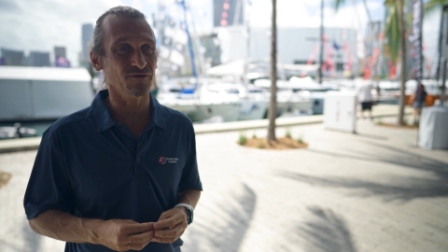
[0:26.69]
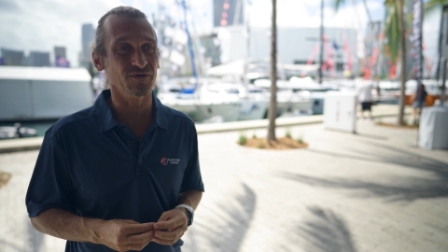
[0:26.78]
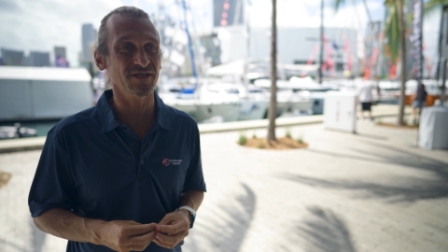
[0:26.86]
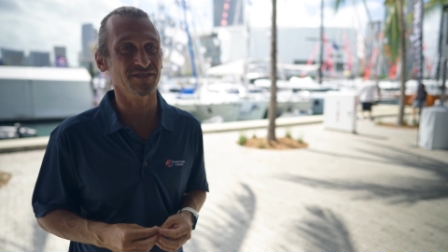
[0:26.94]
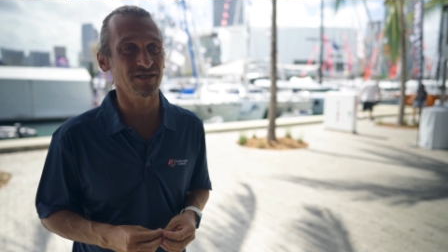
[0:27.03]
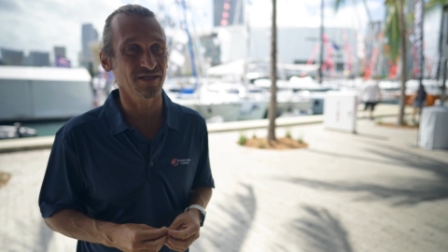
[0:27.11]

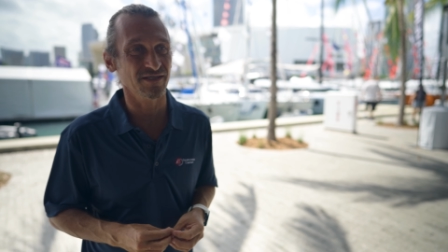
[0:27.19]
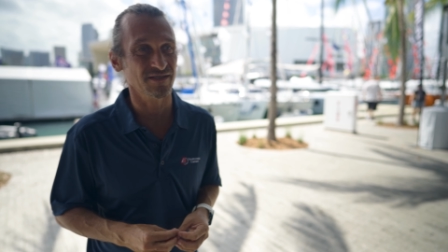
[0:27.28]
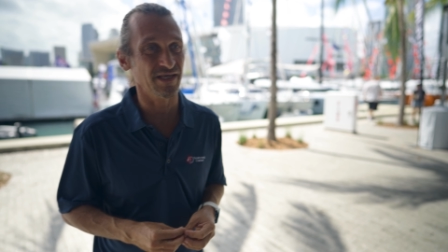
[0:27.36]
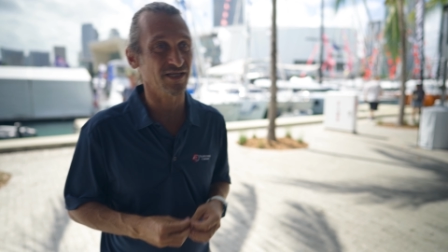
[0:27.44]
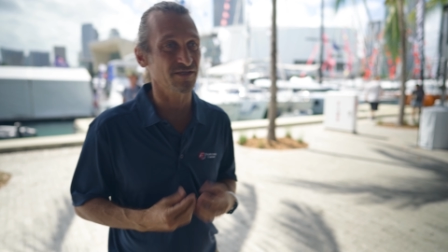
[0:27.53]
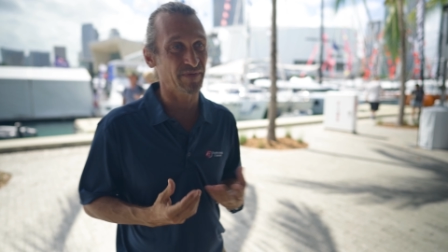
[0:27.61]
reason is
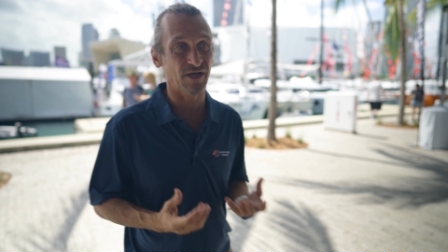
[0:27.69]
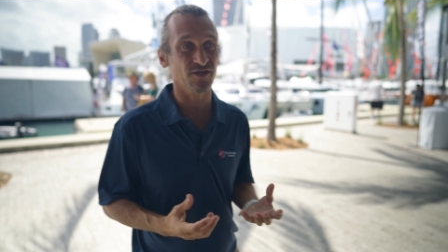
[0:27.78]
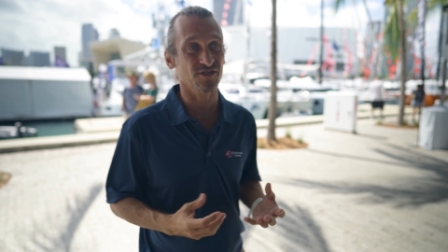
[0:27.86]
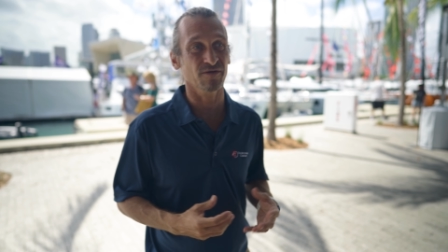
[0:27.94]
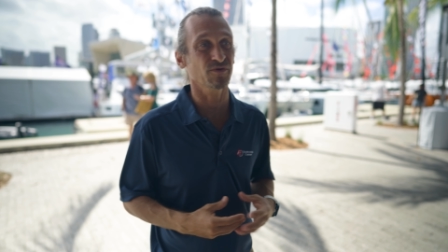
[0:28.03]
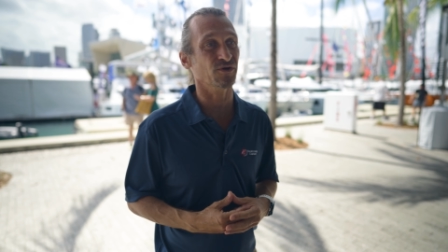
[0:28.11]
the experience
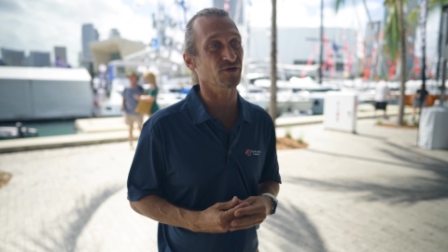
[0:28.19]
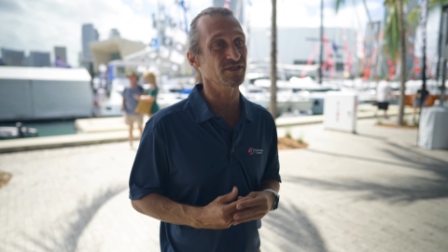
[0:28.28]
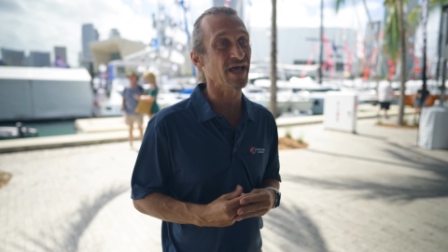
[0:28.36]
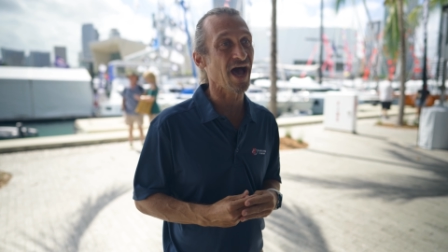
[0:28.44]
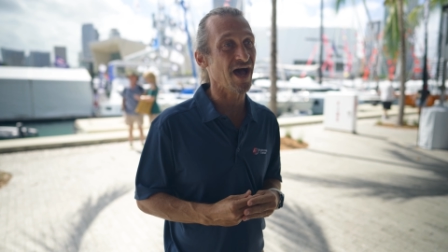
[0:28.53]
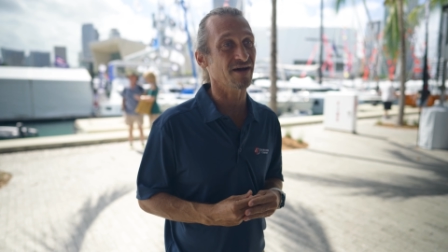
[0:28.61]
our brokers
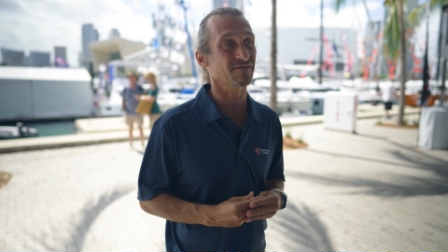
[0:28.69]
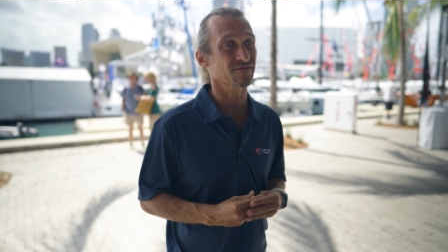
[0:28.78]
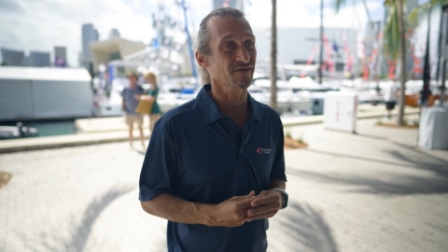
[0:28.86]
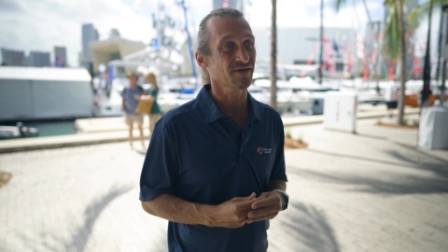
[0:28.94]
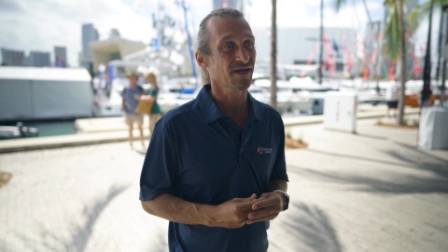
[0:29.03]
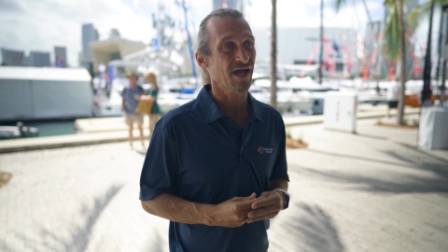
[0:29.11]
have.
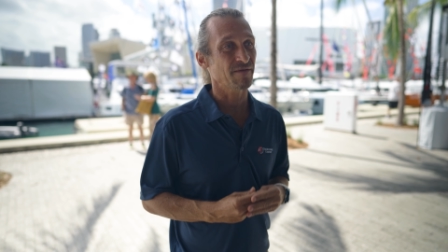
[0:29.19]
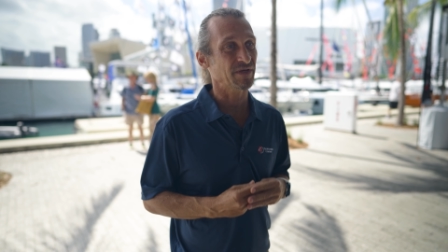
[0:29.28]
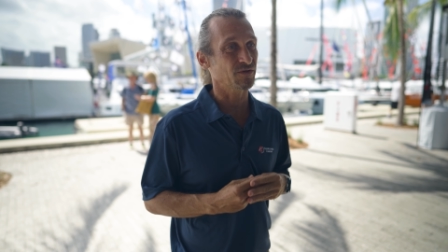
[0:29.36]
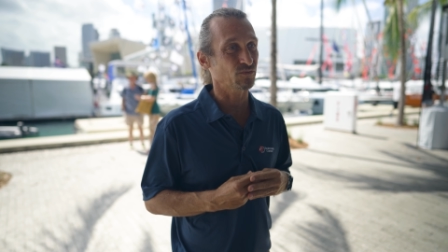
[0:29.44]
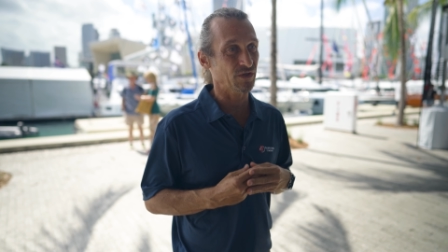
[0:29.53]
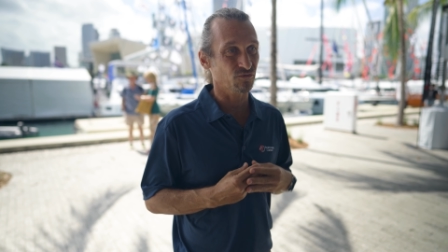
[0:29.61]
I
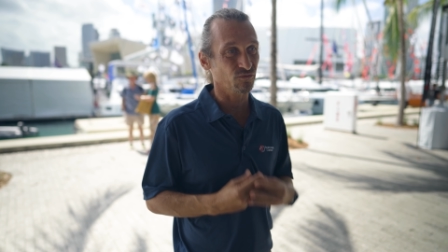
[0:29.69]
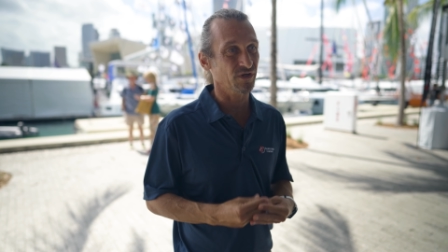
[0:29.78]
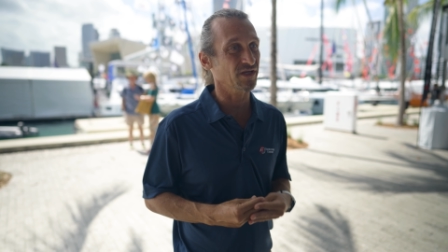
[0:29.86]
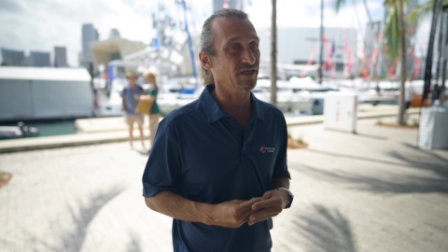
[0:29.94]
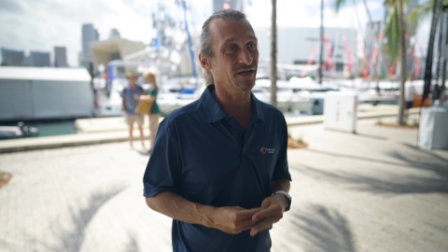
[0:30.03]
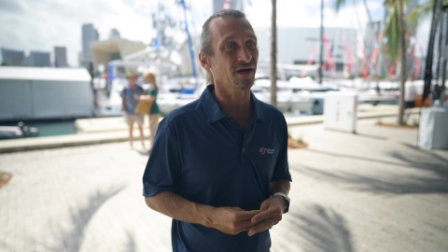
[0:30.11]
mean, we
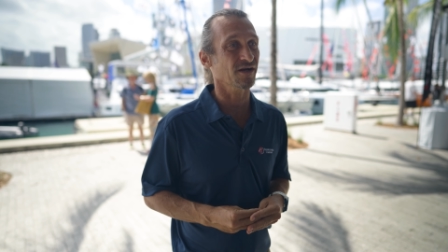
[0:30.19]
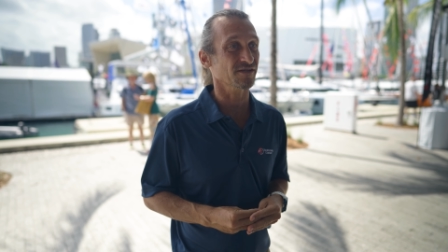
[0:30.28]
really are